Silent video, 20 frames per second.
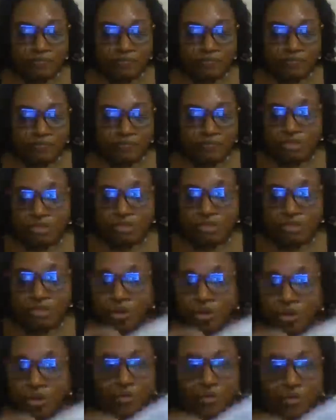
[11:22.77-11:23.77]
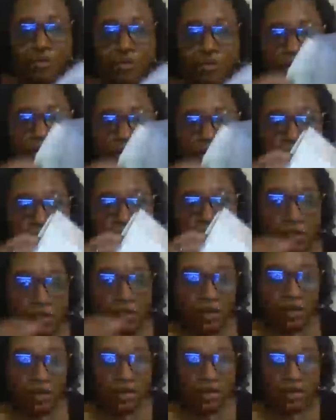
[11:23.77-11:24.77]
I'm not too sure if you
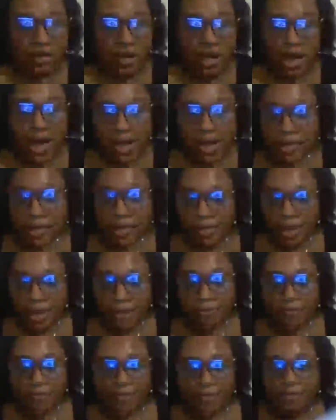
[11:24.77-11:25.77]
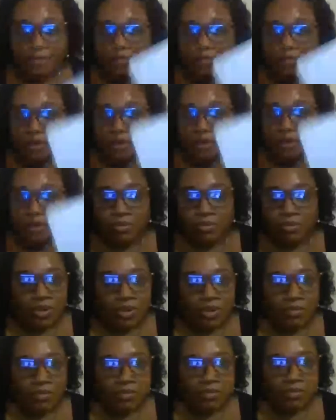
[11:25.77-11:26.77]
all had a map reading
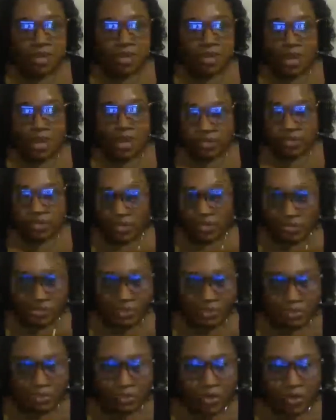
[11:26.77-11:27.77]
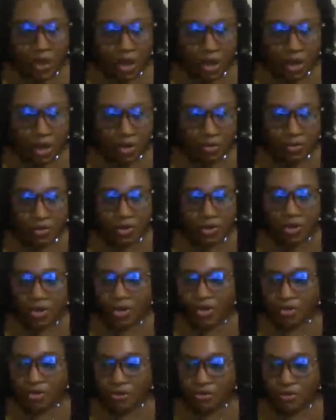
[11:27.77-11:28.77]
school, but I don't know how
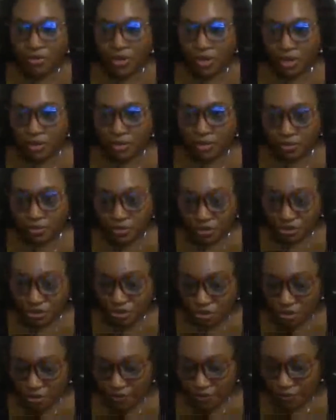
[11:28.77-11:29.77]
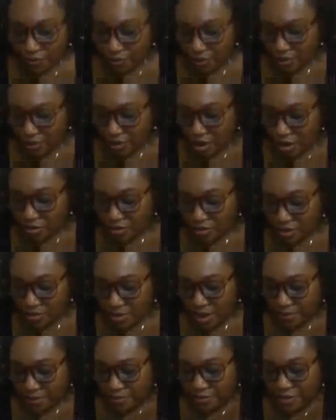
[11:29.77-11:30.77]
you can do geography without a
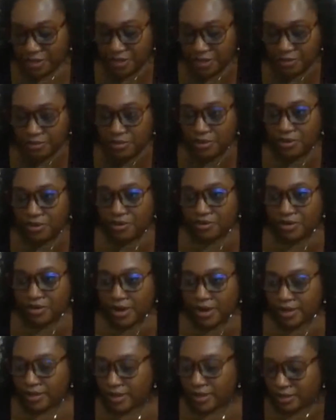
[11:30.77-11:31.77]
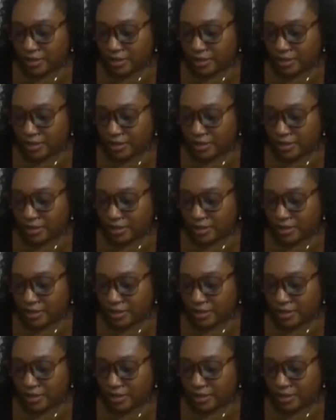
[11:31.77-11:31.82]
map reading book, right?